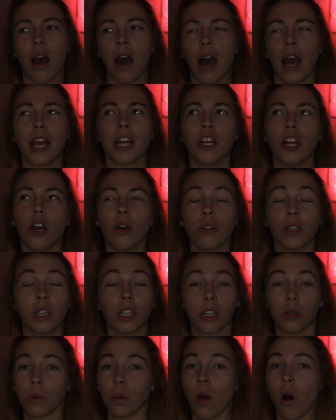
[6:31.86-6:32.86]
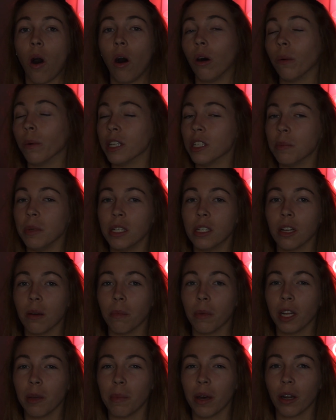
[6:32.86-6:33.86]
I know that there will always be
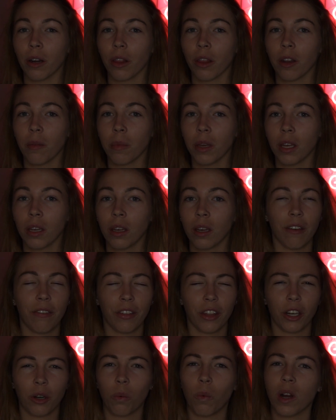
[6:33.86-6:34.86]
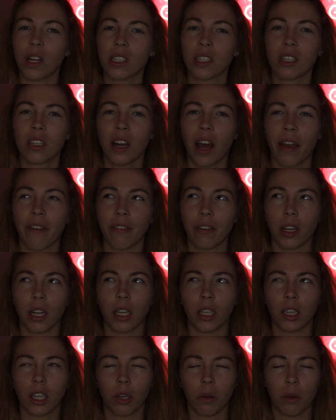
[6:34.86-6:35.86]
somebody better than me. If there wasn't, I feel
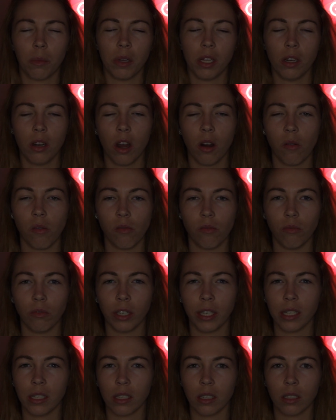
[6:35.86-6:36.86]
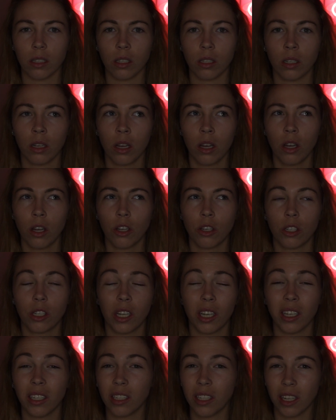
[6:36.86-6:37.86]
like there would be no reason
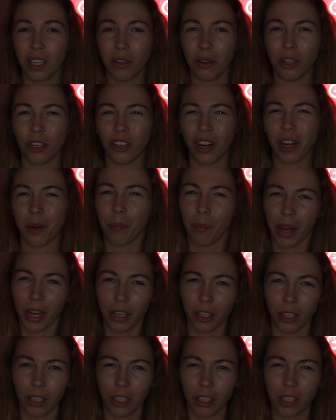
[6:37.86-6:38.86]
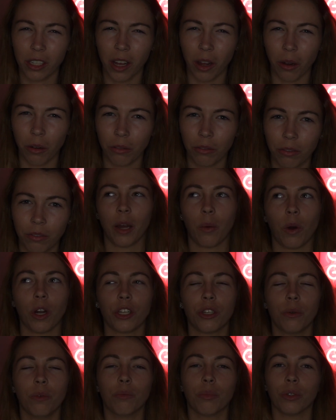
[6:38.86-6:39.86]
to continue to try to better yourself. I
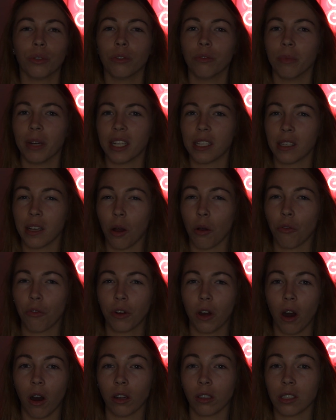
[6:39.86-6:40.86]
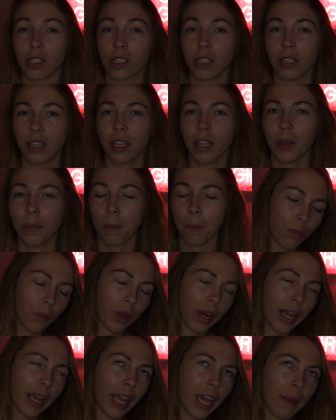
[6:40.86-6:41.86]
want to improve myself constantly.
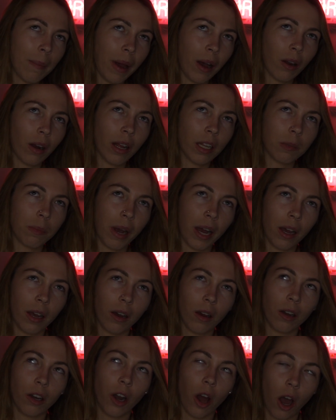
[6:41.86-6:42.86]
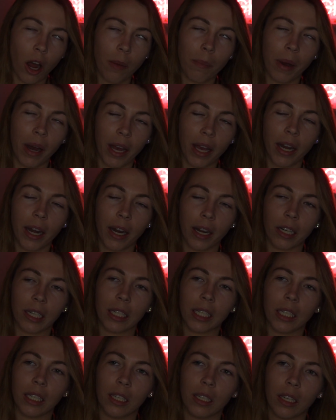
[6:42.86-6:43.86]
When I came out as
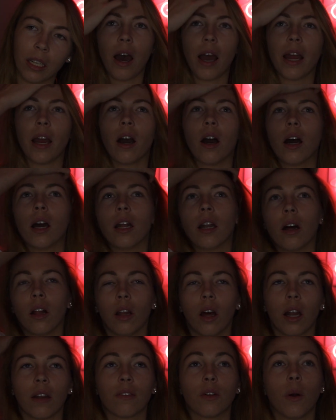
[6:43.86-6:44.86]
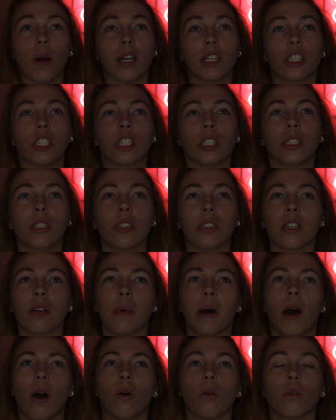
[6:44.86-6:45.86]
non-binary, I got a lot of questions
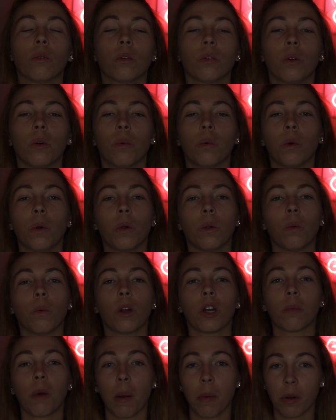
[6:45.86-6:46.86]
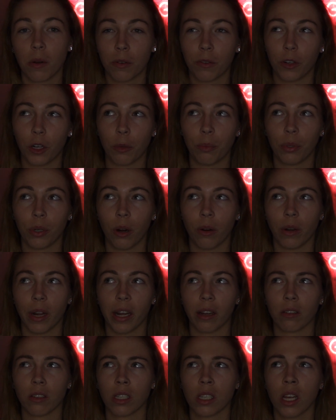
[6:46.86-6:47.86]
about, well, what are my preferred
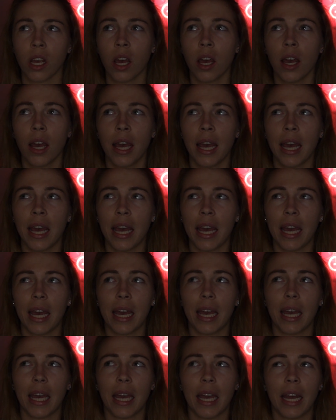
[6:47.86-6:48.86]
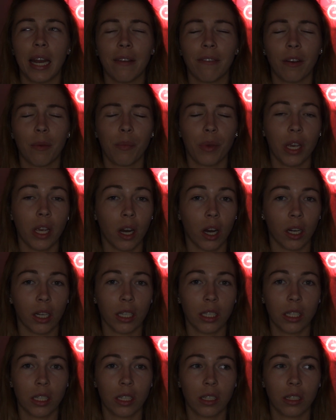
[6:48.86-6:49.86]
pronouns? And if I'm being
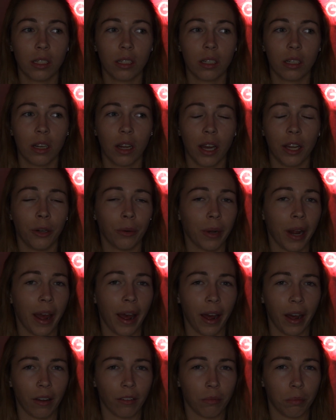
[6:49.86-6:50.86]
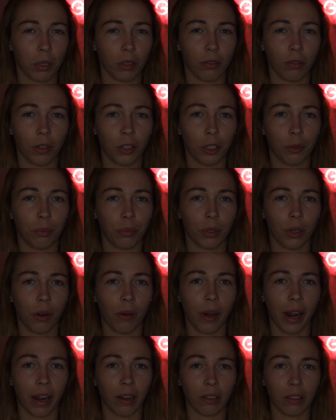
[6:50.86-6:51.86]
honest, I don't have preferred
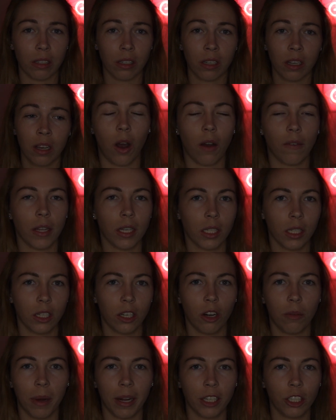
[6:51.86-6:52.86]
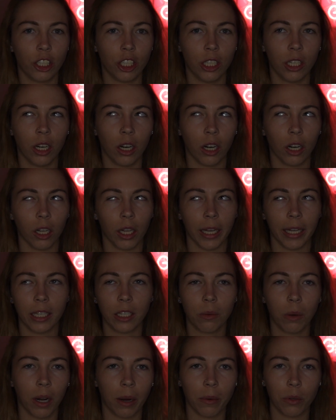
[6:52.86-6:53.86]
pronouns. Obviously don't mind she, her, like,
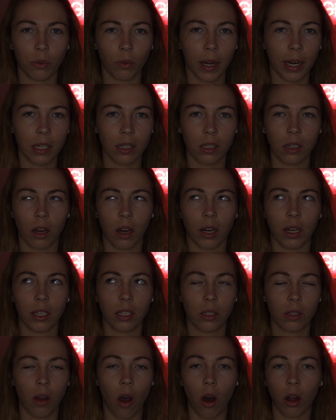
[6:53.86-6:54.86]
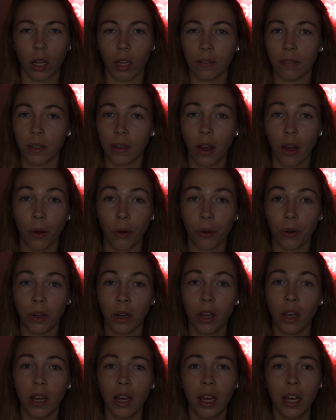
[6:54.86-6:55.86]
it's what I was raised on, it's all I've known.